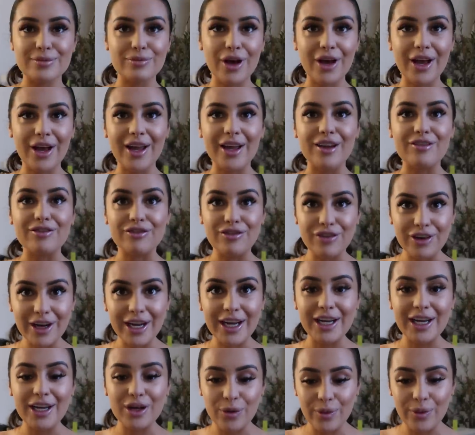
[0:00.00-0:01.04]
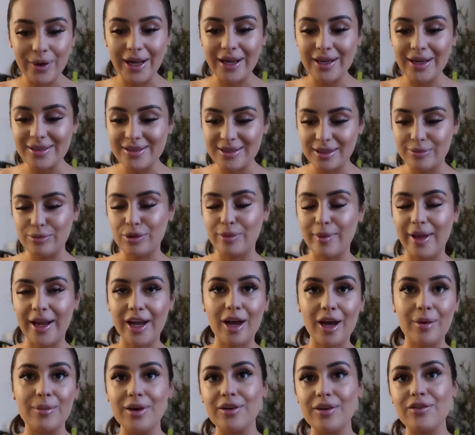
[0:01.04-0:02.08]
my really quick simple
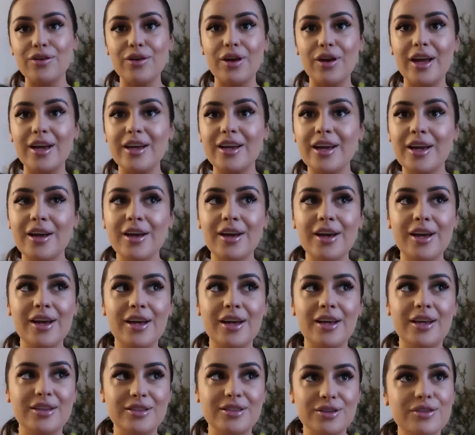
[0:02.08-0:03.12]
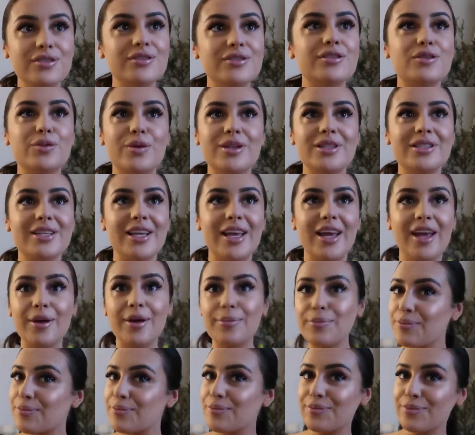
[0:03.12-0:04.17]
makeup and i feel like as soon as the twins are here
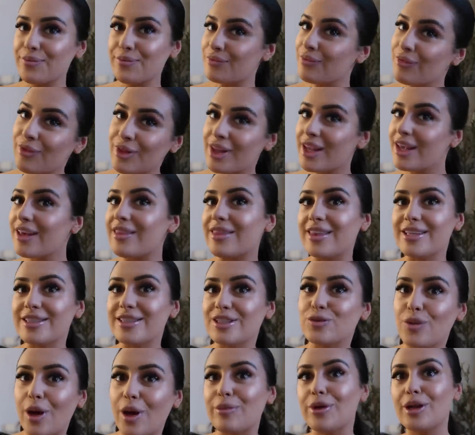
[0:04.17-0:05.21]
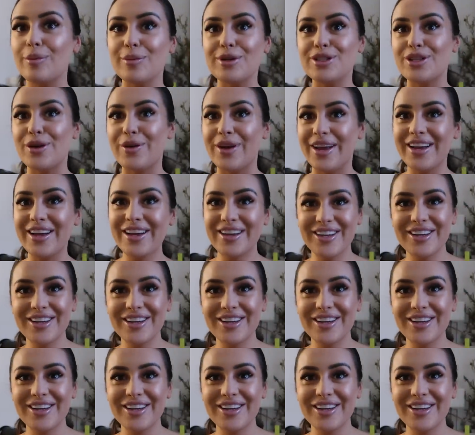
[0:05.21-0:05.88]
this is what i'm going to be doing